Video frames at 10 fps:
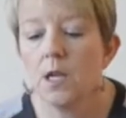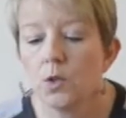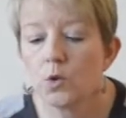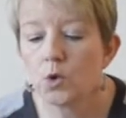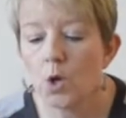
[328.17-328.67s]

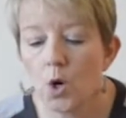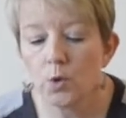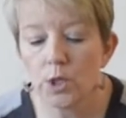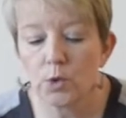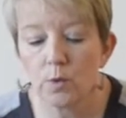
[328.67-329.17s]
So
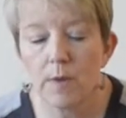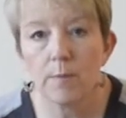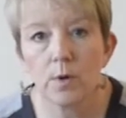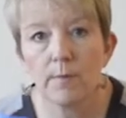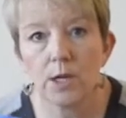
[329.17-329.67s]
just
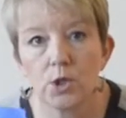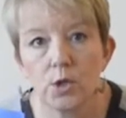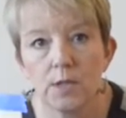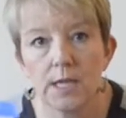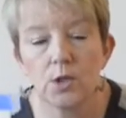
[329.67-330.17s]
remember, make sure you
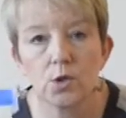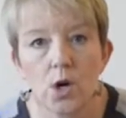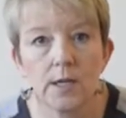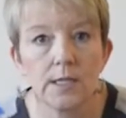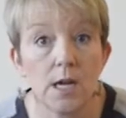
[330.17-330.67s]
take your
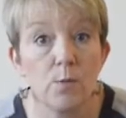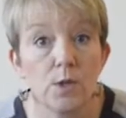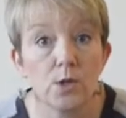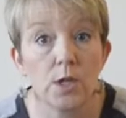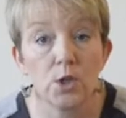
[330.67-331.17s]
target down when you're
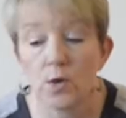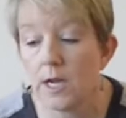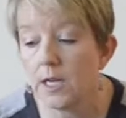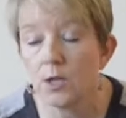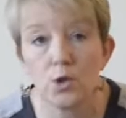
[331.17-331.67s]
done
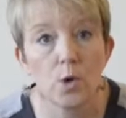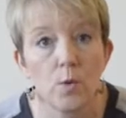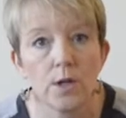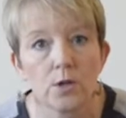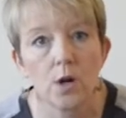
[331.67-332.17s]
training, because you don't want
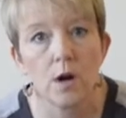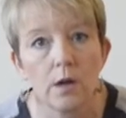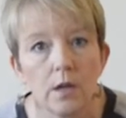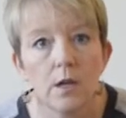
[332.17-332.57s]
your dog,